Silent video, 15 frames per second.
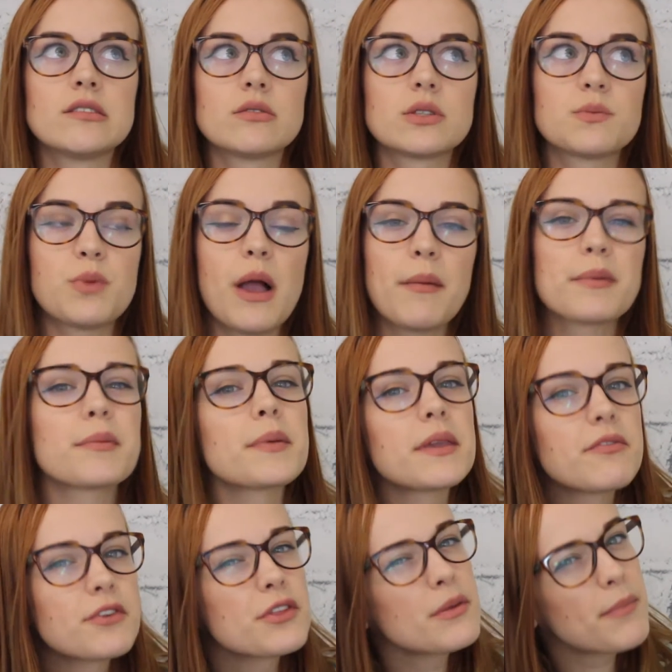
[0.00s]
is probably
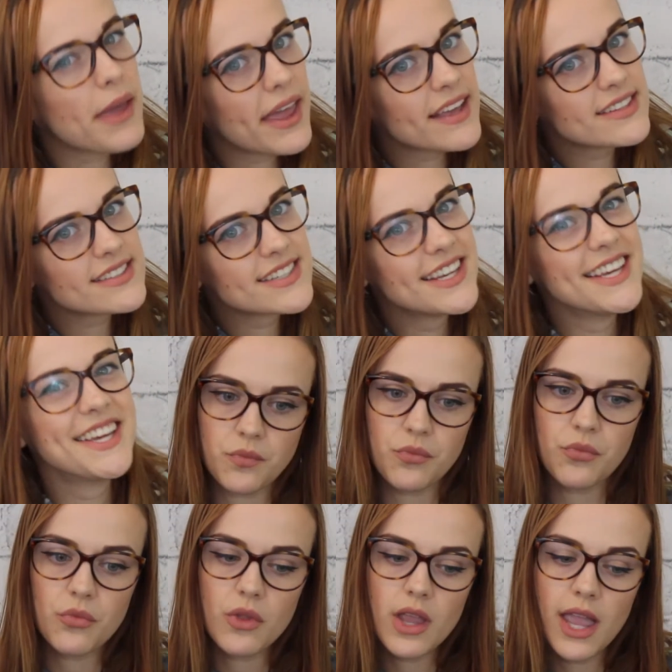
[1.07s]
for the best.
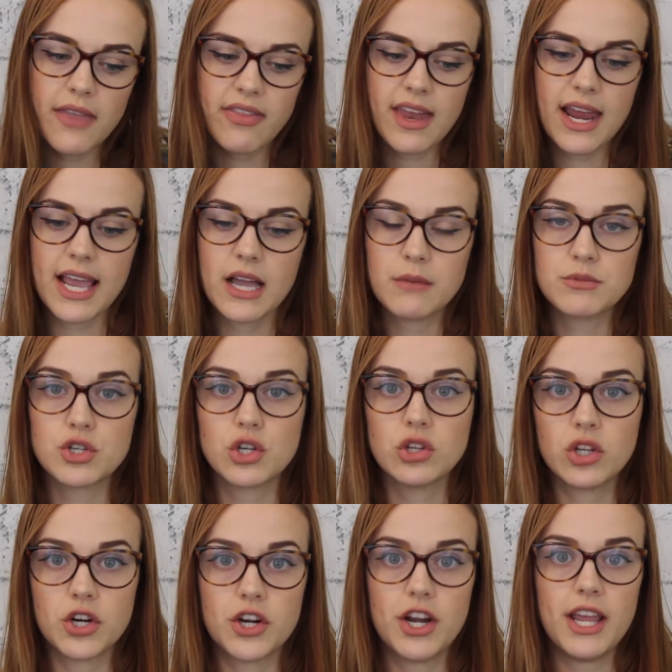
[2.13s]
And then I come to
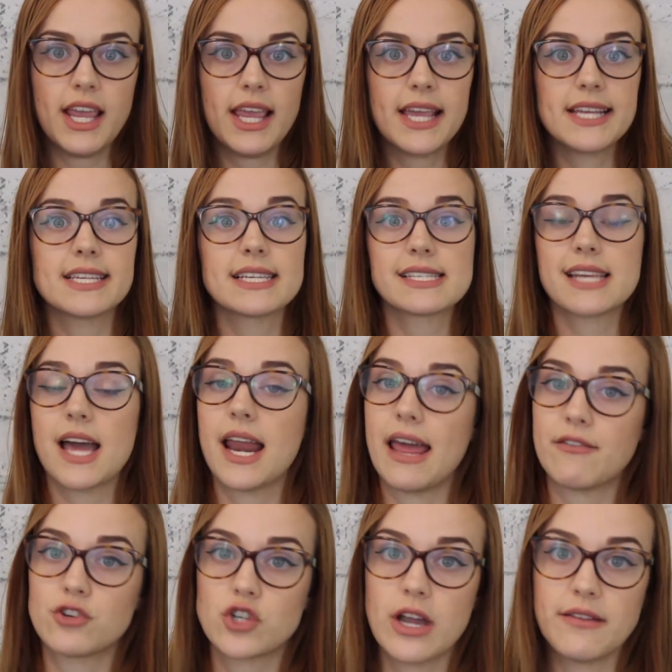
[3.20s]
learn he does not
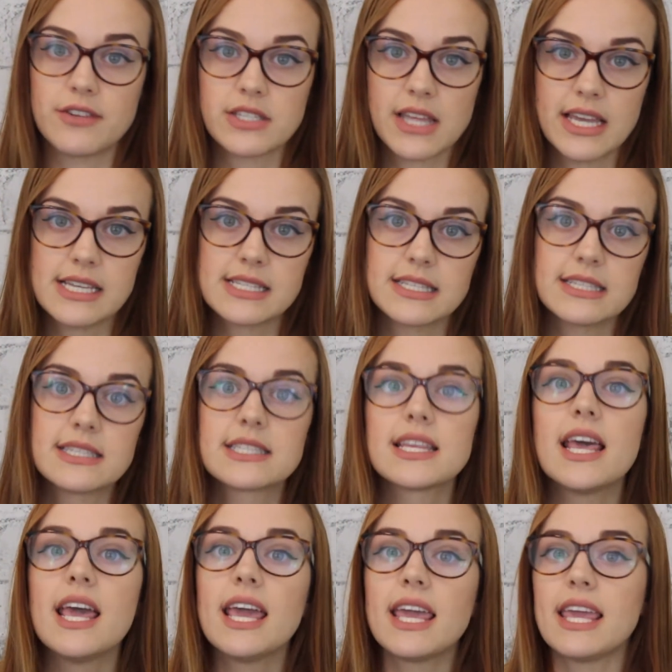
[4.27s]
have a driver's license.
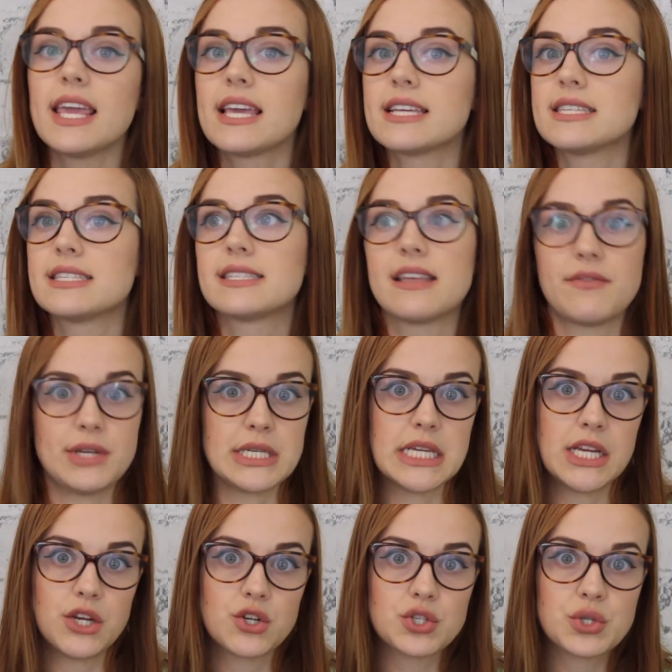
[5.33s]
He is
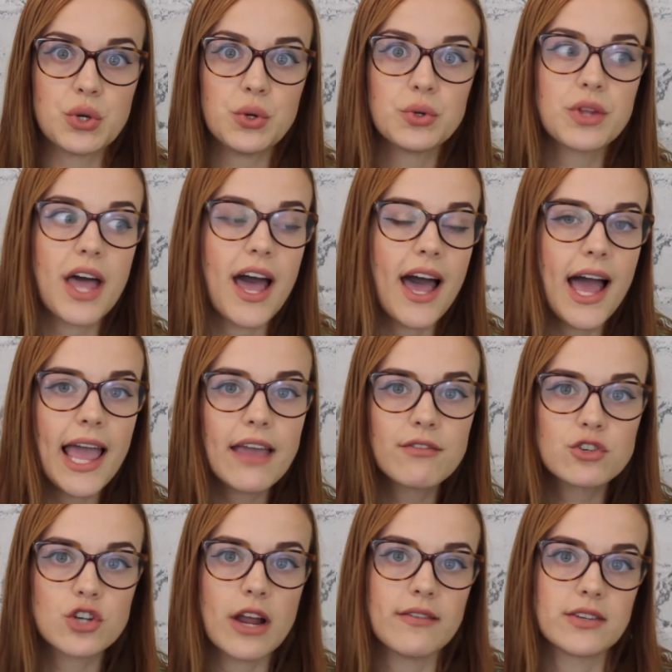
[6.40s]
17 years old. I have
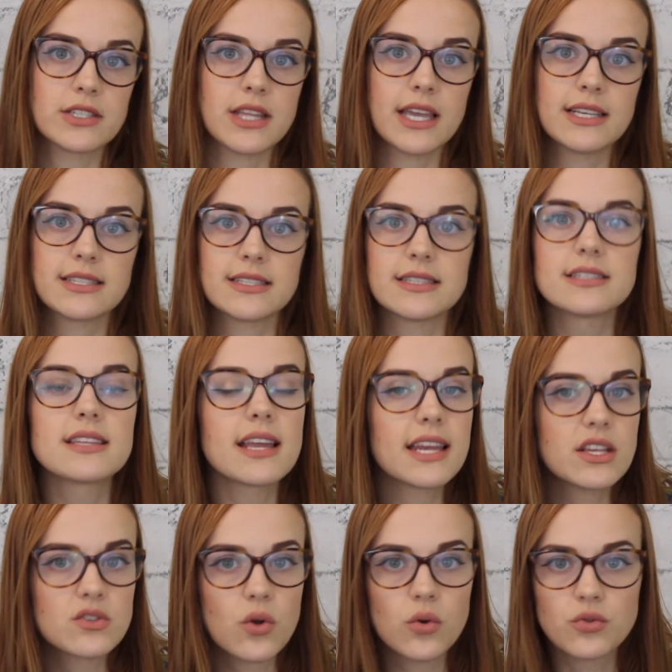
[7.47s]
a driver's license, and
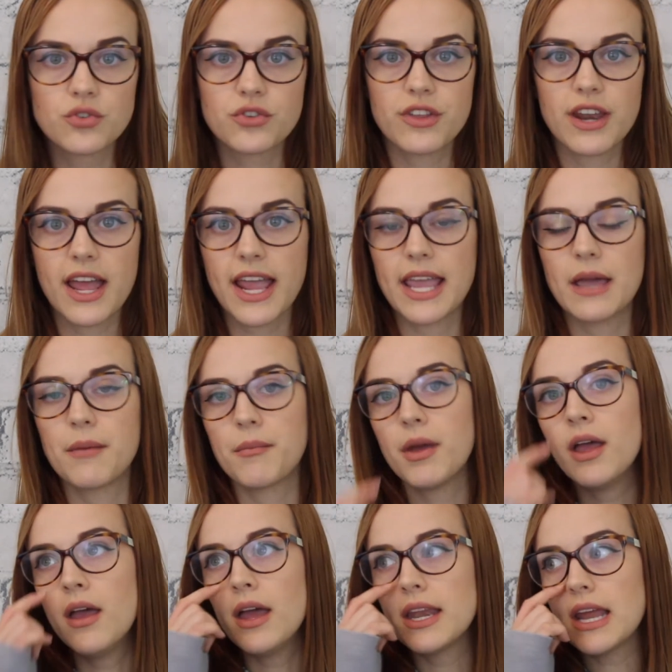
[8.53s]
he's older than I am.
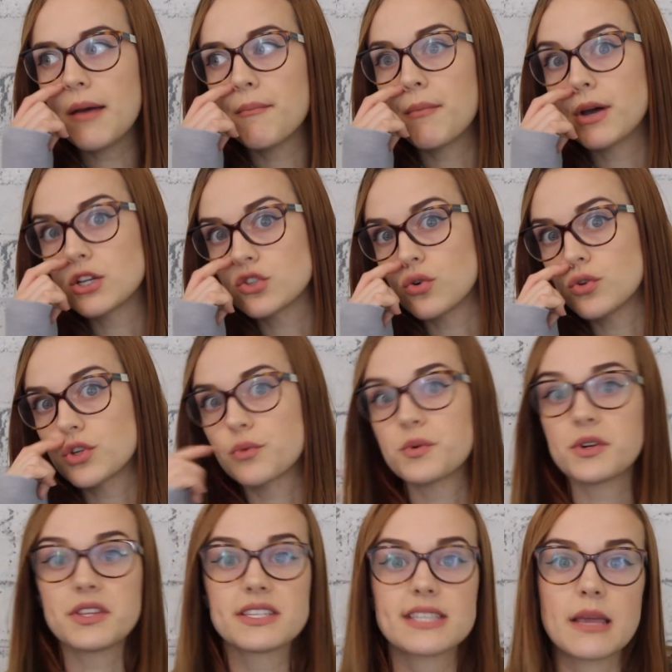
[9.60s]
Not much older,
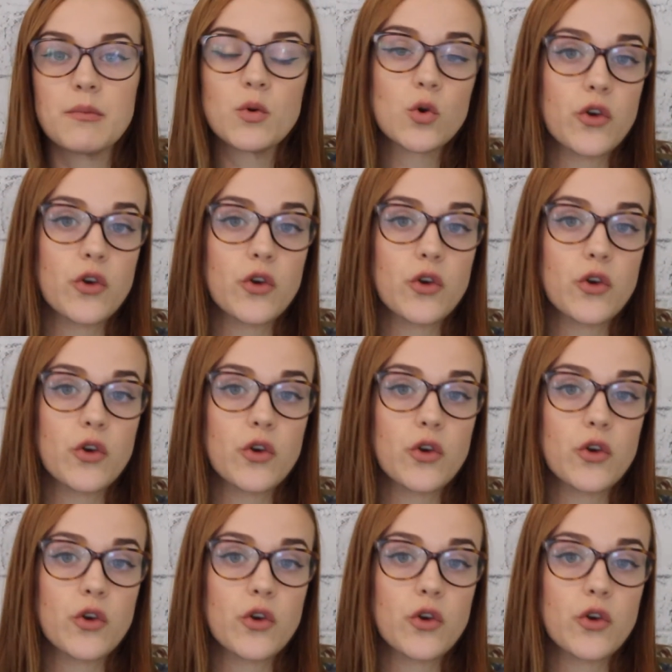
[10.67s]
we're in the same